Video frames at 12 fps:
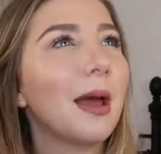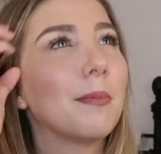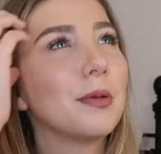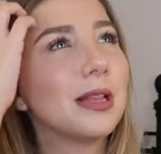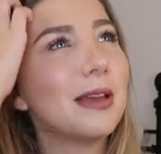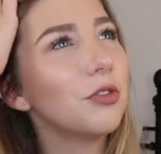I
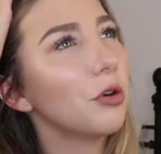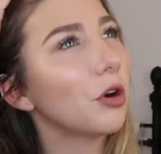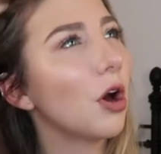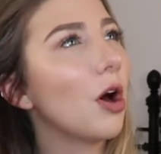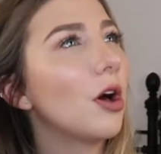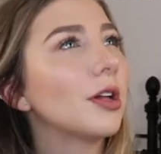believe they're
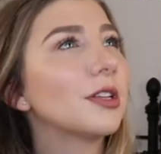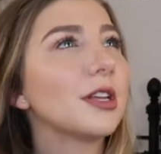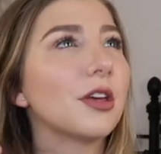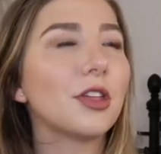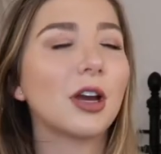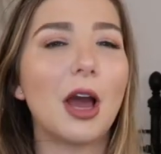
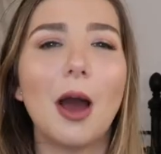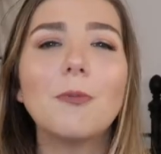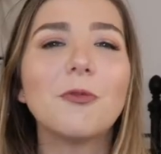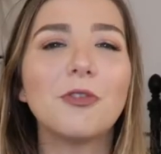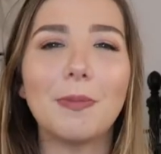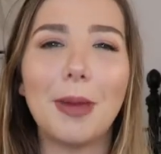called the
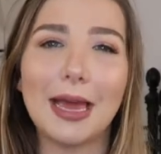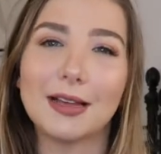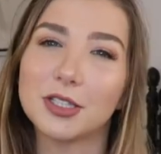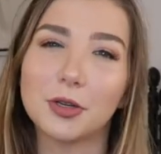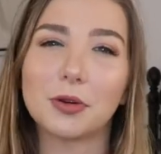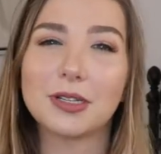comfy
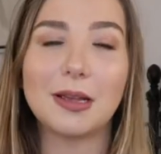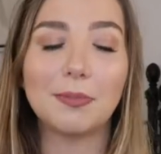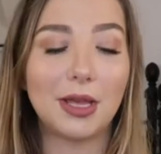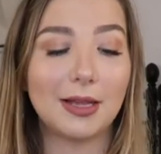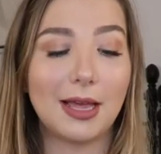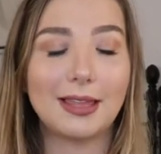pants or
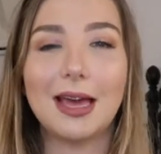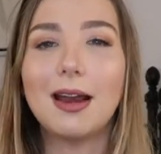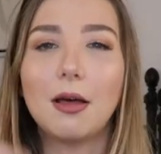something like that.